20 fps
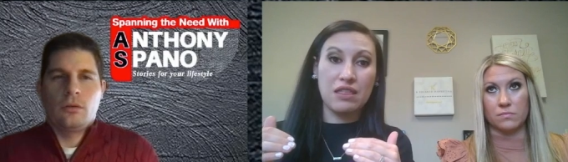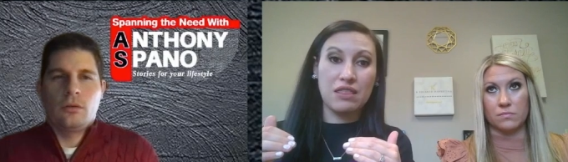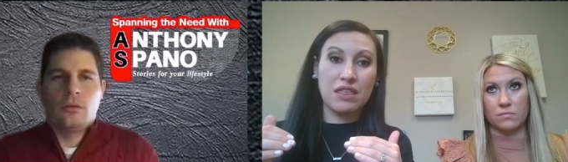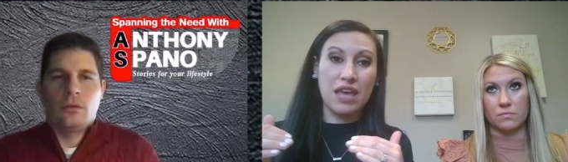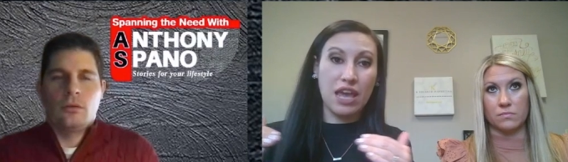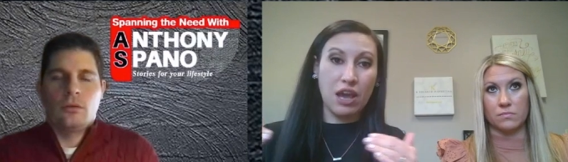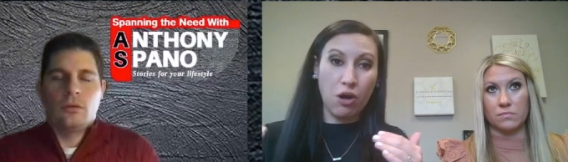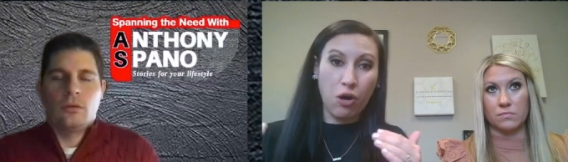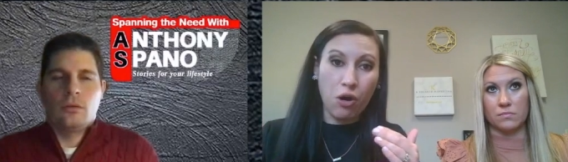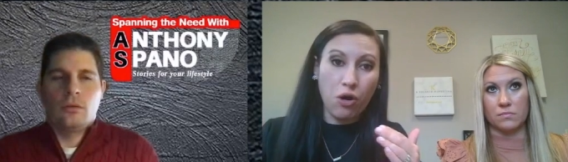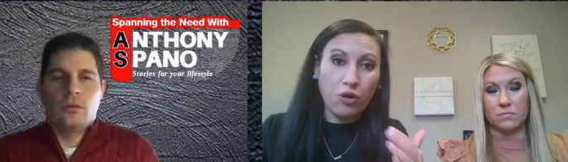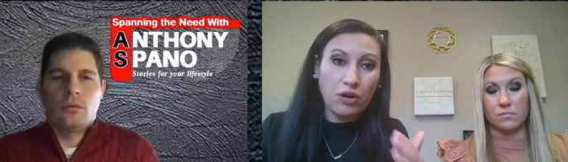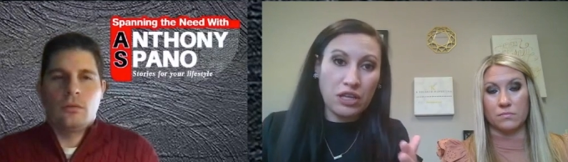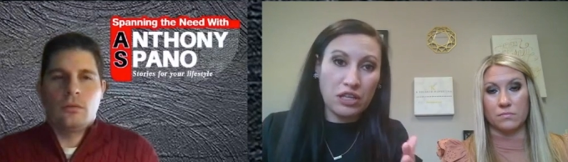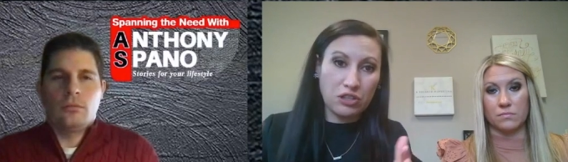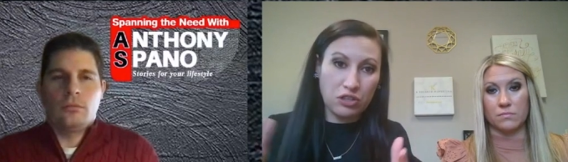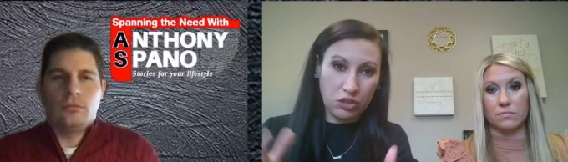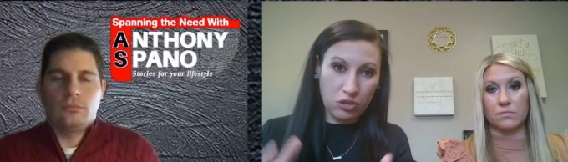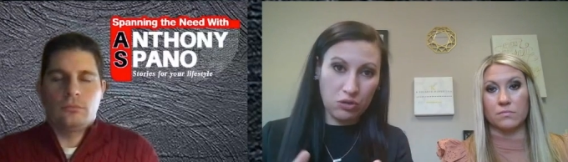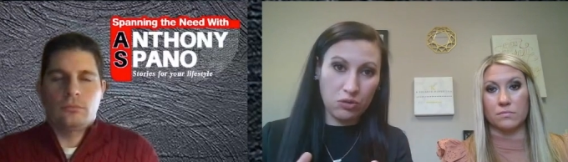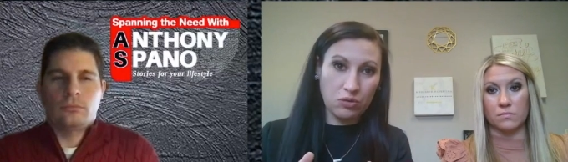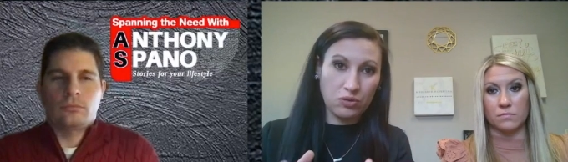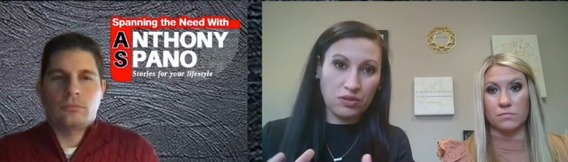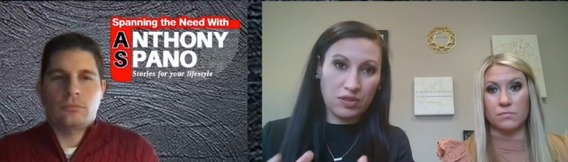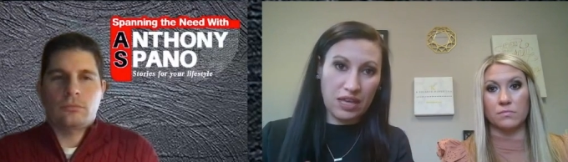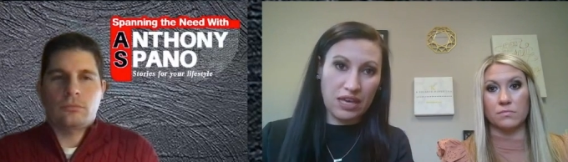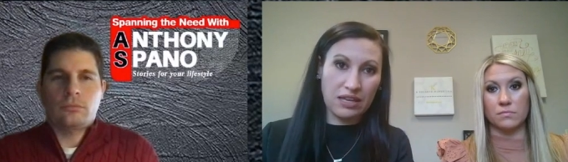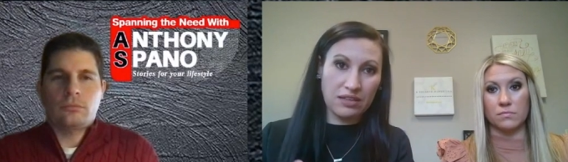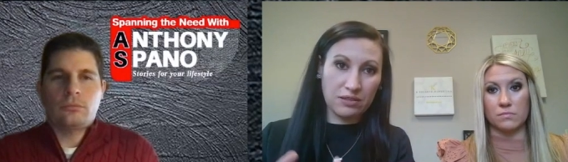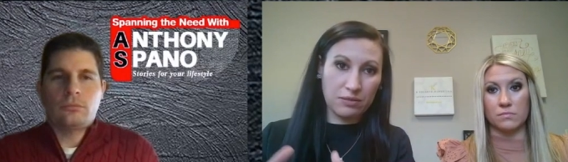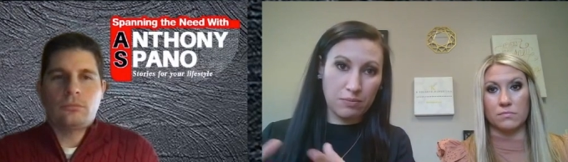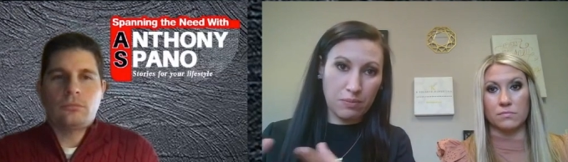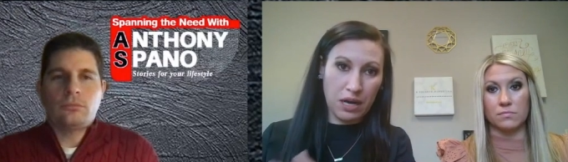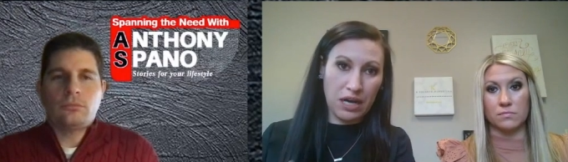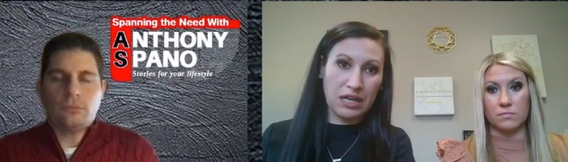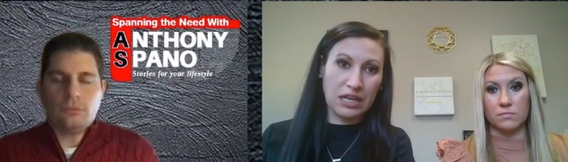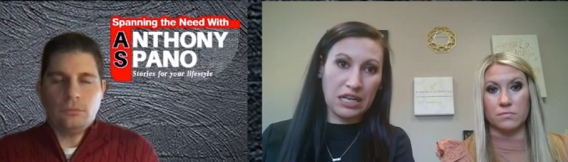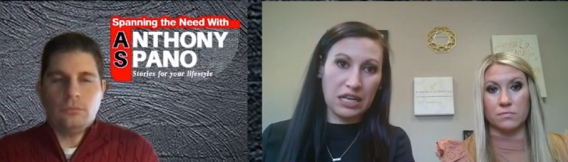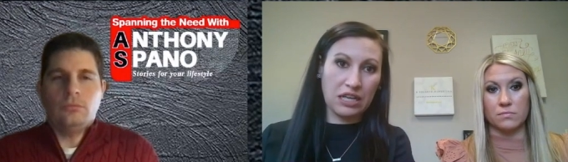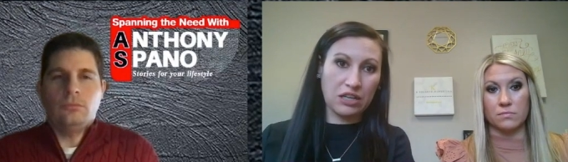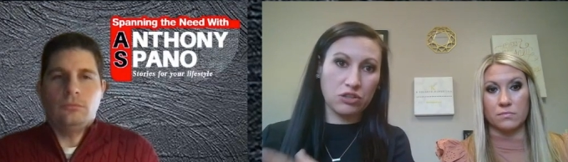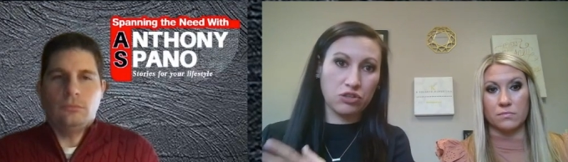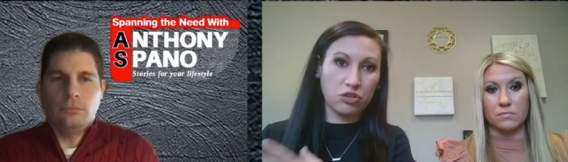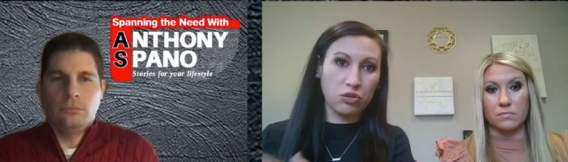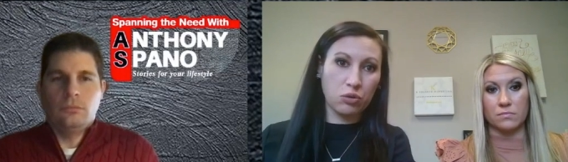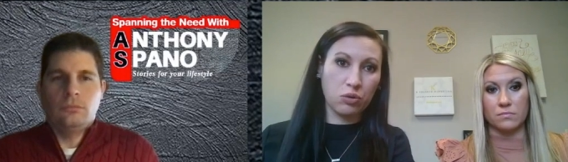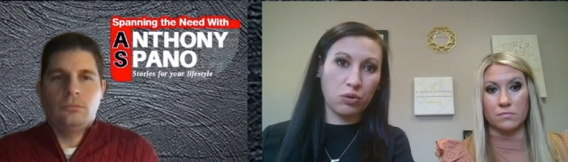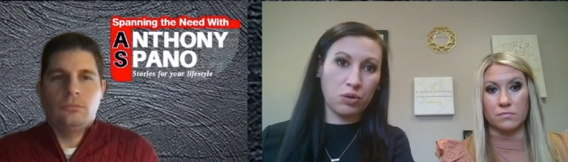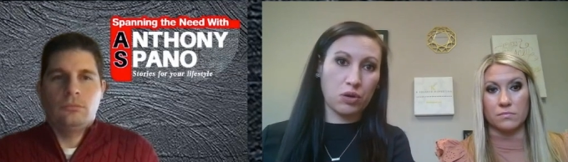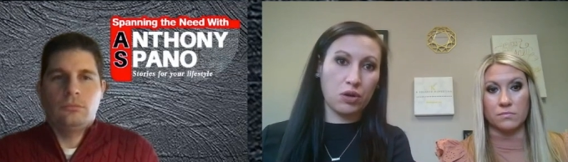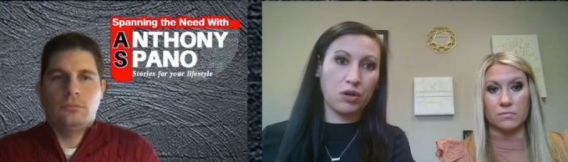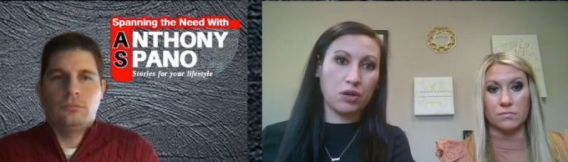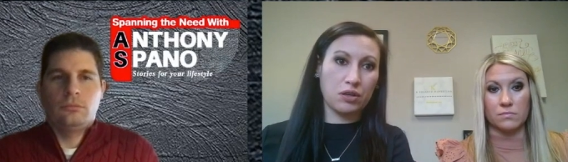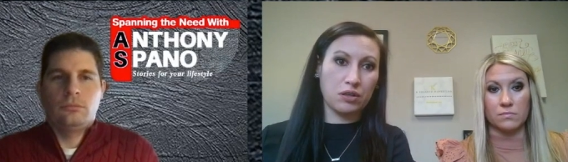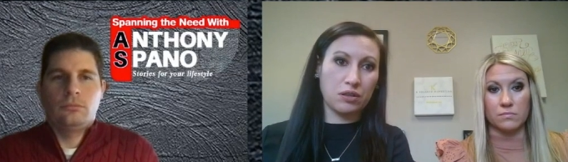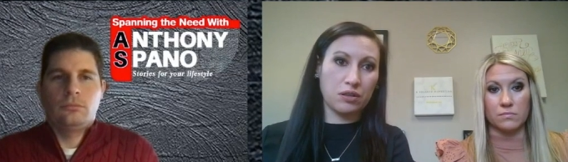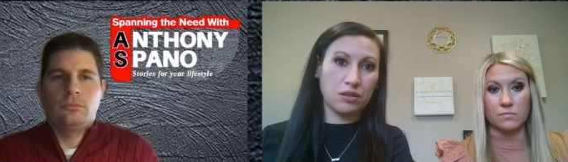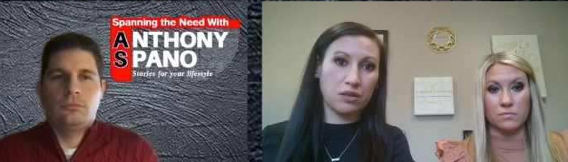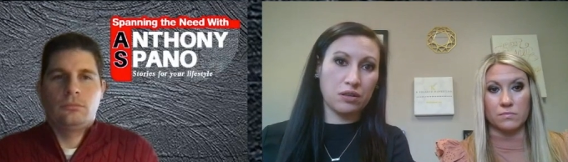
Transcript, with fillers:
Speaker 1: they all can use this money toward